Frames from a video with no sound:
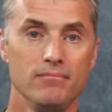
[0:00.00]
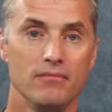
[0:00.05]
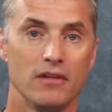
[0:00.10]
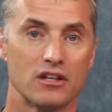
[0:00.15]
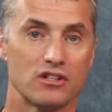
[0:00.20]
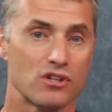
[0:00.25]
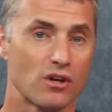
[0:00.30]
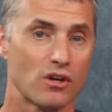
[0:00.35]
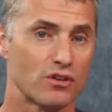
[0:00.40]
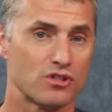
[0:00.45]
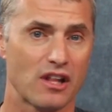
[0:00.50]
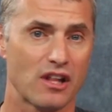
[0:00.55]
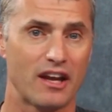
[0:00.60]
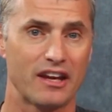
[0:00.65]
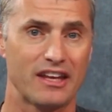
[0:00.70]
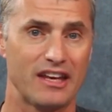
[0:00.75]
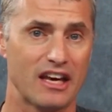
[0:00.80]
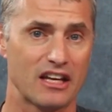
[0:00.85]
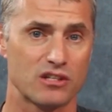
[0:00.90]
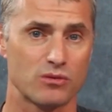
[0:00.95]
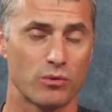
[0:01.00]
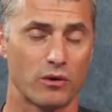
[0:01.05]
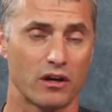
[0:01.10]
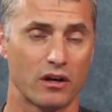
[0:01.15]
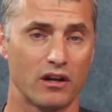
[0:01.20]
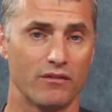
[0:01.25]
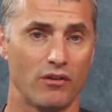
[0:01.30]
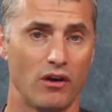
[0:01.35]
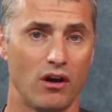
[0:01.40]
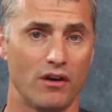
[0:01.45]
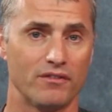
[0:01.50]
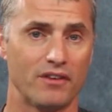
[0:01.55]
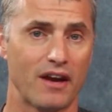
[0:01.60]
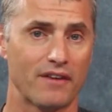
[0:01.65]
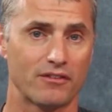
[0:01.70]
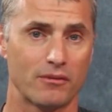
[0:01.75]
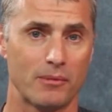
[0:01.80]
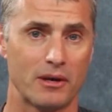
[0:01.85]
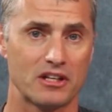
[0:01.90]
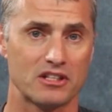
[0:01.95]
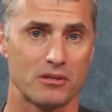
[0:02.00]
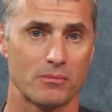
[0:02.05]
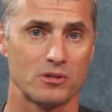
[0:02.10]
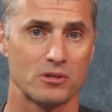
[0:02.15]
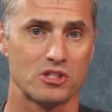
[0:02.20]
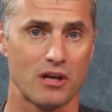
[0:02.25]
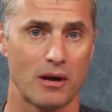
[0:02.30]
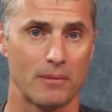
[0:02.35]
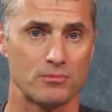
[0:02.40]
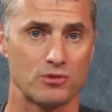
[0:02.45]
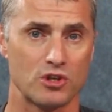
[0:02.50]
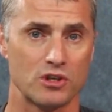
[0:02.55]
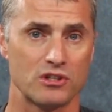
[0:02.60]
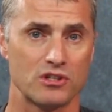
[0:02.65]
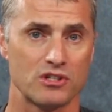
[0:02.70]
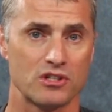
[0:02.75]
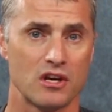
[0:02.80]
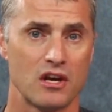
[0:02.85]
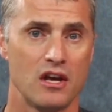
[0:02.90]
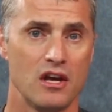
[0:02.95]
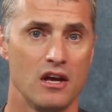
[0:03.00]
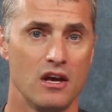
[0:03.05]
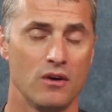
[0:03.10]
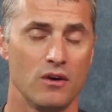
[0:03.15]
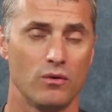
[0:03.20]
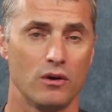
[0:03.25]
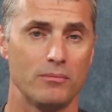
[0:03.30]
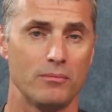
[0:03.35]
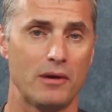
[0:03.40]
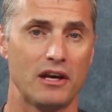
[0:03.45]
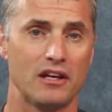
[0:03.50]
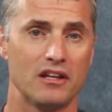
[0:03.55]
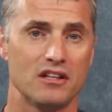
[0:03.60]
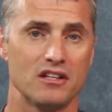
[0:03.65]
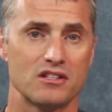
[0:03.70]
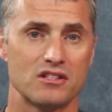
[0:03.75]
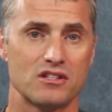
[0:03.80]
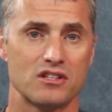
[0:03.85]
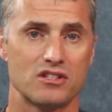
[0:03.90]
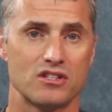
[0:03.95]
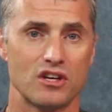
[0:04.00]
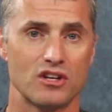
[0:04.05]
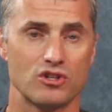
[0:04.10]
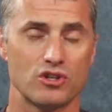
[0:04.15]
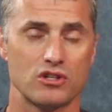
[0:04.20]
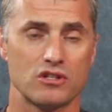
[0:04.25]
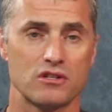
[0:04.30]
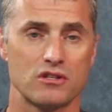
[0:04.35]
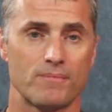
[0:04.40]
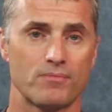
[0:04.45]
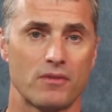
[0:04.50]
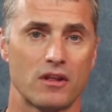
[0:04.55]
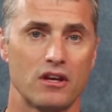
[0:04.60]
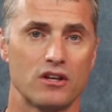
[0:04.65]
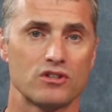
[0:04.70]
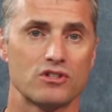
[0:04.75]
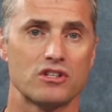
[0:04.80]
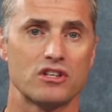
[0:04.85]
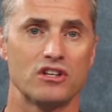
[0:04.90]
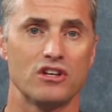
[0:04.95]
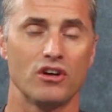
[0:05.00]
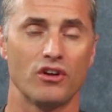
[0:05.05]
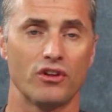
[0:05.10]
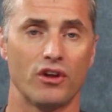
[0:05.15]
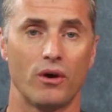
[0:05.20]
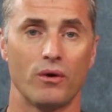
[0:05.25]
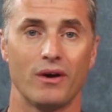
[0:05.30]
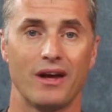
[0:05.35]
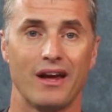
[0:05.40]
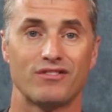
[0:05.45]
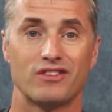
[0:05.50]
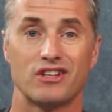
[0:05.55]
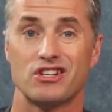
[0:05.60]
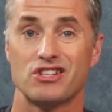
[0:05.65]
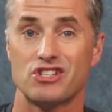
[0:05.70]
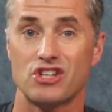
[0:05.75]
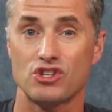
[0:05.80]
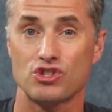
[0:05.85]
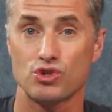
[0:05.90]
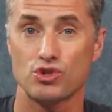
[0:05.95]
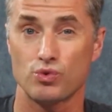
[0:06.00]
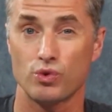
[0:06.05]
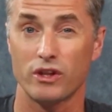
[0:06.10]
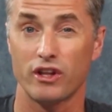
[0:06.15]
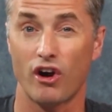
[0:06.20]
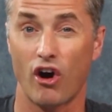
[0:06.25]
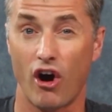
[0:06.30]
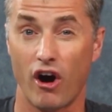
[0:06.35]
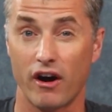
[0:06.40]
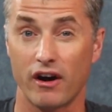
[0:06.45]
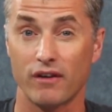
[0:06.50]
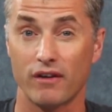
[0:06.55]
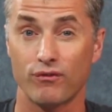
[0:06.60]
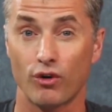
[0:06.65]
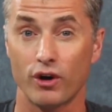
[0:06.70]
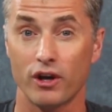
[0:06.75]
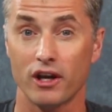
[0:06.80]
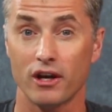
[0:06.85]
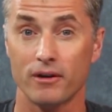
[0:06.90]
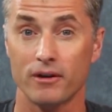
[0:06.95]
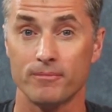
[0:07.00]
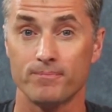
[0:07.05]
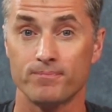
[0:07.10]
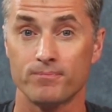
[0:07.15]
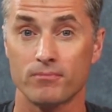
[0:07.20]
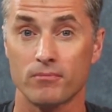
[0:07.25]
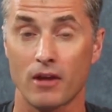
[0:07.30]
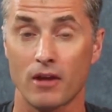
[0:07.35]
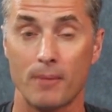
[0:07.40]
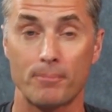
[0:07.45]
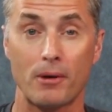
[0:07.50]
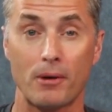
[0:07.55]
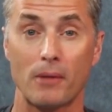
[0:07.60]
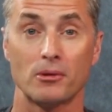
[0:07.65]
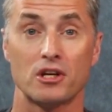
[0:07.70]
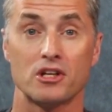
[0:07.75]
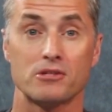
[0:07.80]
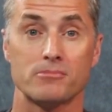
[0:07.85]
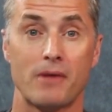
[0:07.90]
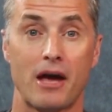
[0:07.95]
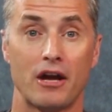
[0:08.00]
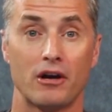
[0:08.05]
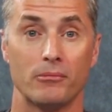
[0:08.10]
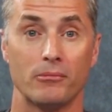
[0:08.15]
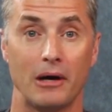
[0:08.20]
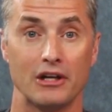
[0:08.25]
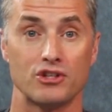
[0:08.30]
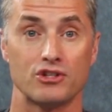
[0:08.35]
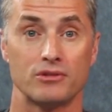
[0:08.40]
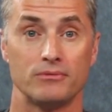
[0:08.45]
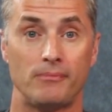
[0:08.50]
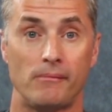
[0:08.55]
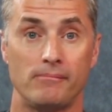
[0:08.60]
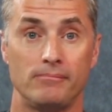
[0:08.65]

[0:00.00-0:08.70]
And so there's a lot of guesswork involved. You have to make some assumptions when making these decisions. Here's the deal though. If the decision's really hard for you, it probably doesn't matter much.